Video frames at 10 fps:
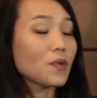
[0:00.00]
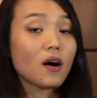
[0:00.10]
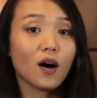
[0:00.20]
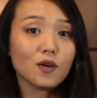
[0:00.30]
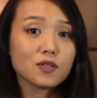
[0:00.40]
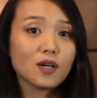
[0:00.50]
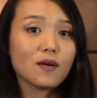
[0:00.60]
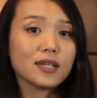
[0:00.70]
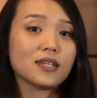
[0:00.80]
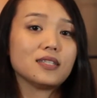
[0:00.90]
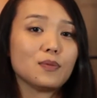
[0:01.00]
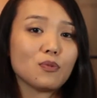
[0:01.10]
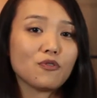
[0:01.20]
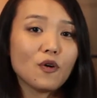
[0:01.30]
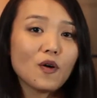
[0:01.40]
Also, as I said
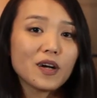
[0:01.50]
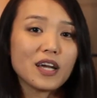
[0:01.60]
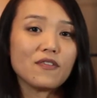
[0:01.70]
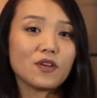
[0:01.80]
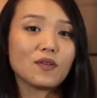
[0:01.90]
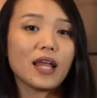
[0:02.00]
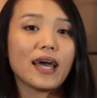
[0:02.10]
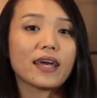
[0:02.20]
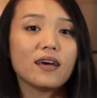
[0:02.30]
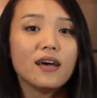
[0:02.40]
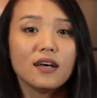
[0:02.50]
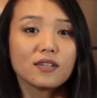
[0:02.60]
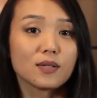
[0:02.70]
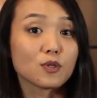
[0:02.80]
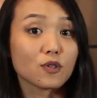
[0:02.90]
before, if you'd like
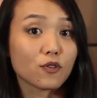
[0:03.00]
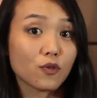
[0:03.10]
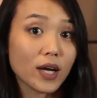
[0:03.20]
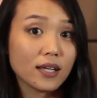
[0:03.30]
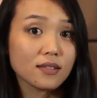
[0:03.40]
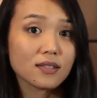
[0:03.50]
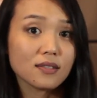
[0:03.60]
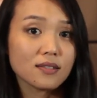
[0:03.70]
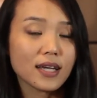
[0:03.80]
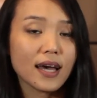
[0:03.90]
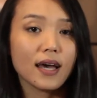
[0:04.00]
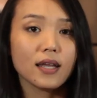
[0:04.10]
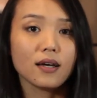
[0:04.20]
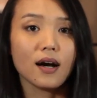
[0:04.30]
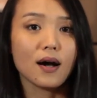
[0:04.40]
some sort of grains
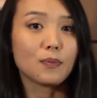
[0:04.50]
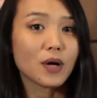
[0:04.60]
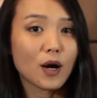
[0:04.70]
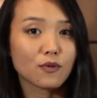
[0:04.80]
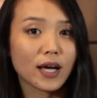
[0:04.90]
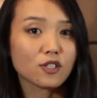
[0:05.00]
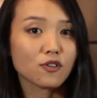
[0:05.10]
instead, brown rice or